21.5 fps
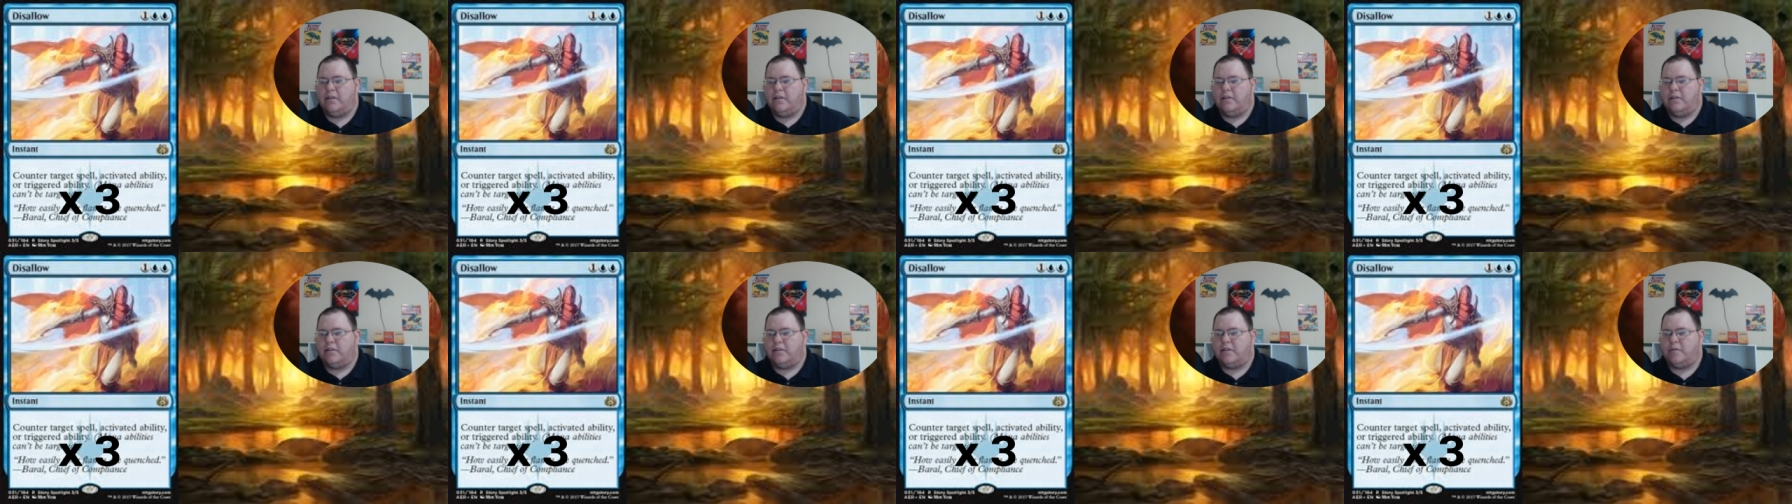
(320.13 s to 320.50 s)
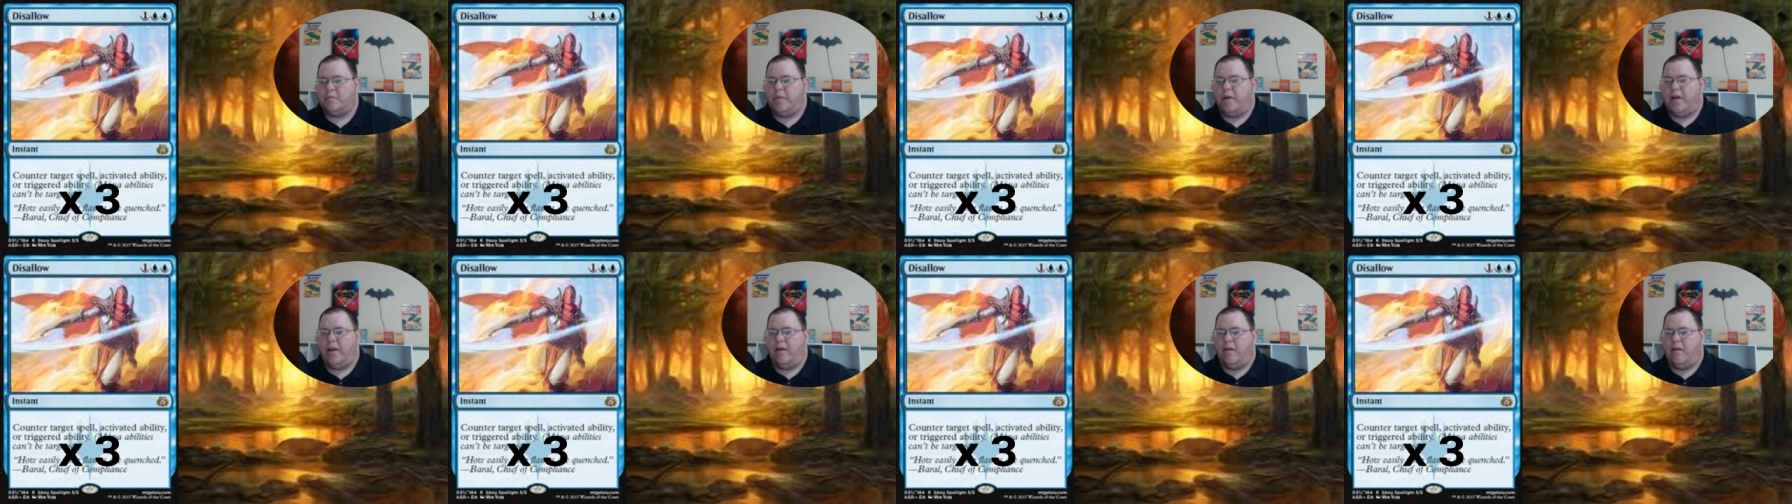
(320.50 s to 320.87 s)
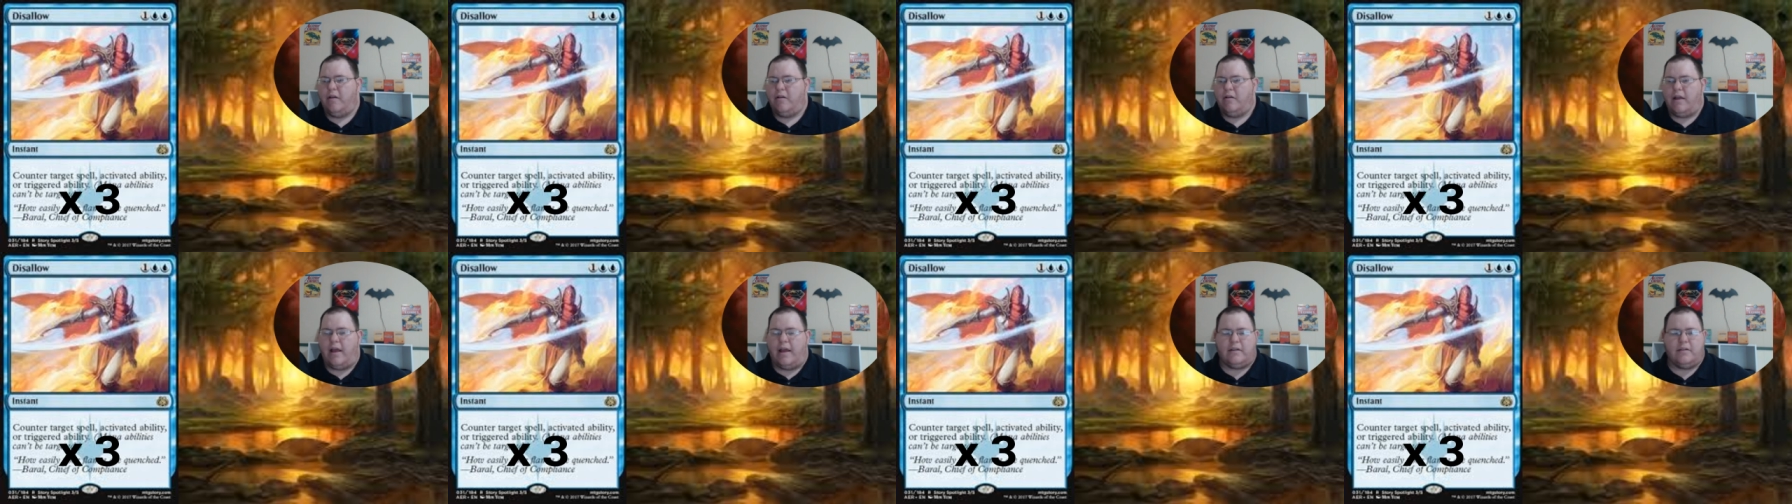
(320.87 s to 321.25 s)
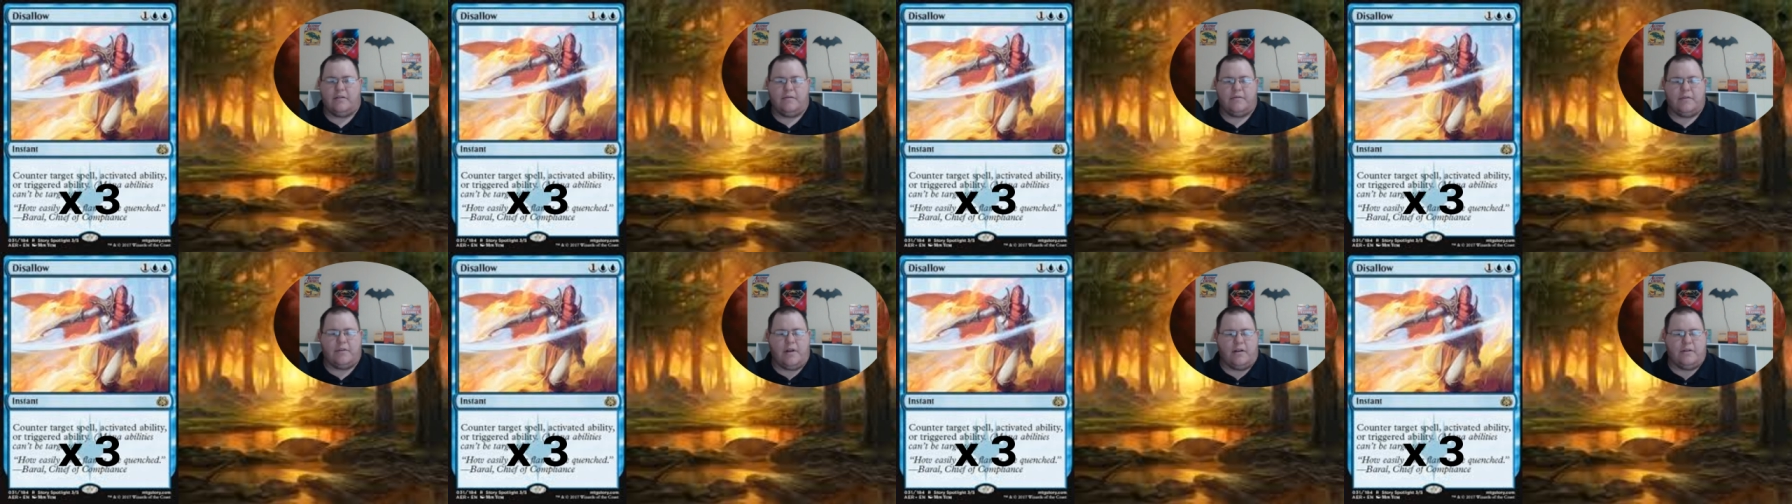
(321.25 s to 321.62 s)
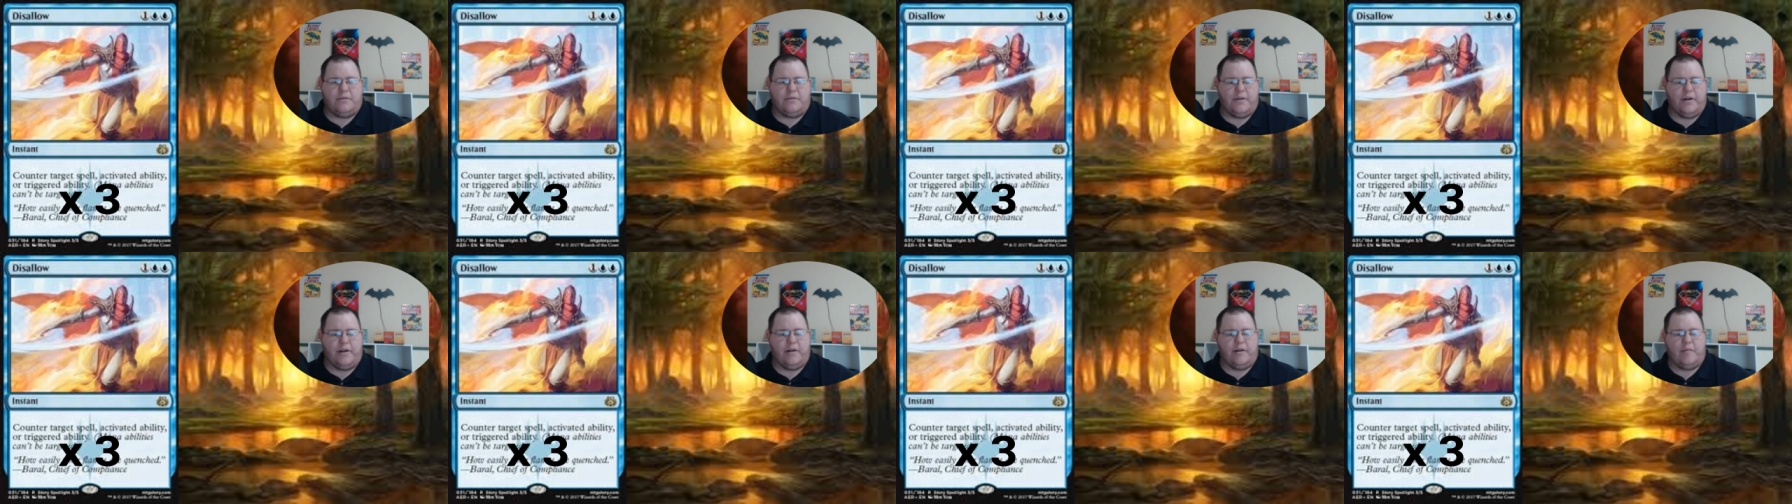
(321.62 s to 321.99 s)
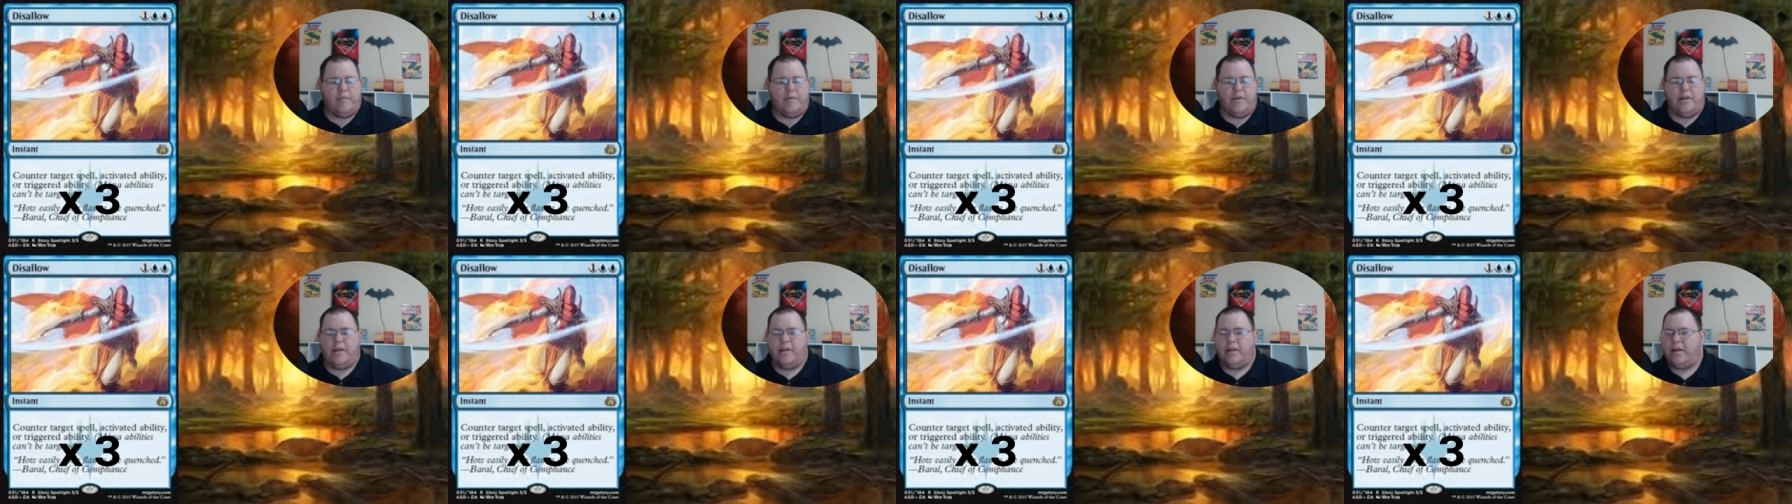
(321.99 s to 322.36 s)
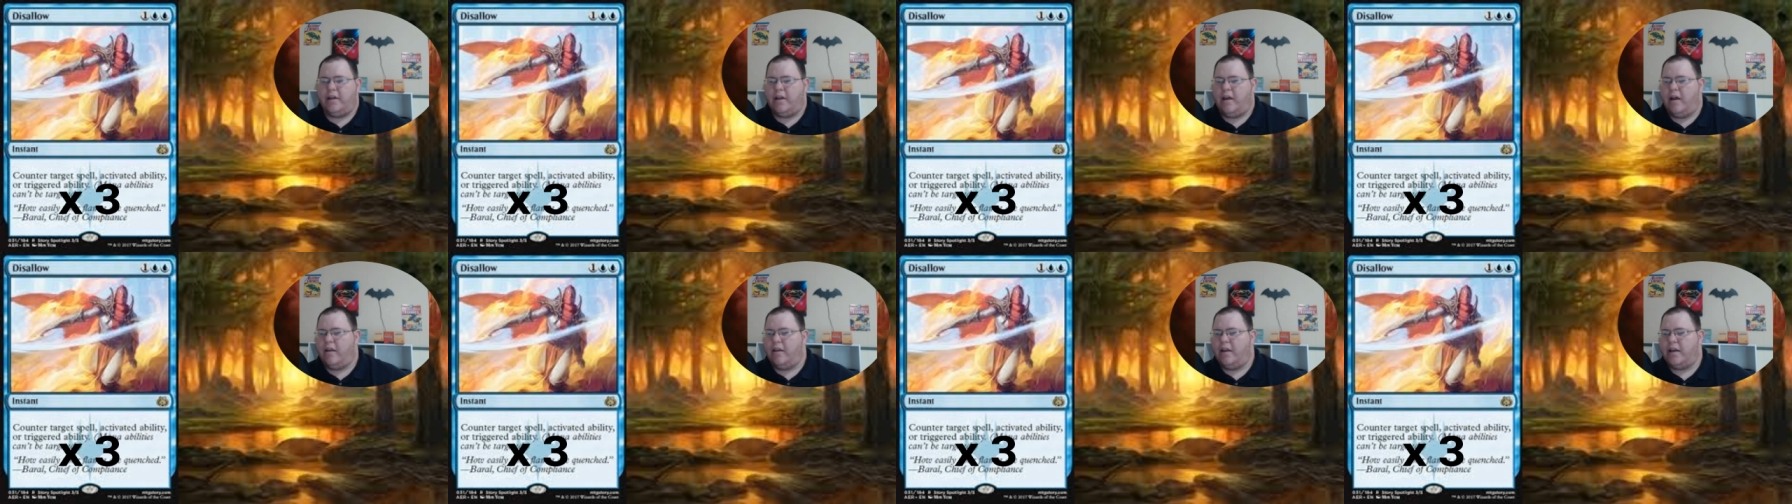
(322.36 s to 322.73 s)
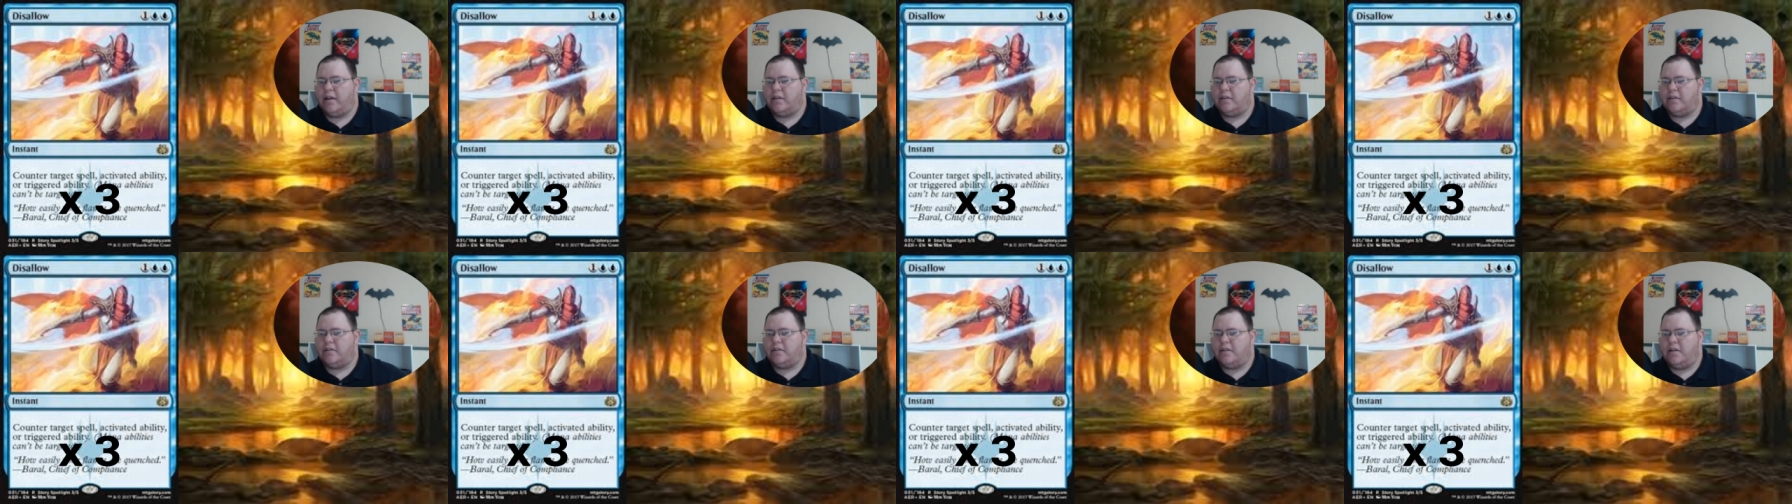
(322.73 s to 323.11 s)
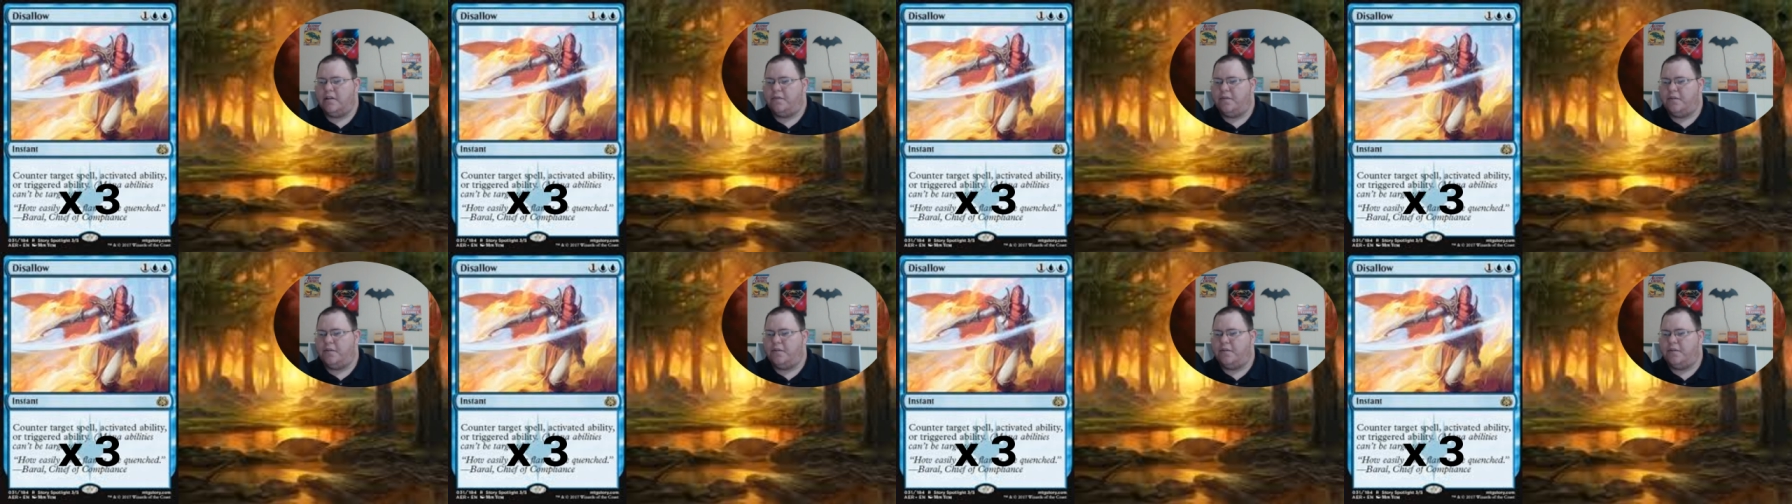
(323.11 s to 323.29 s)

spell, active triggered ability, all that good stuff.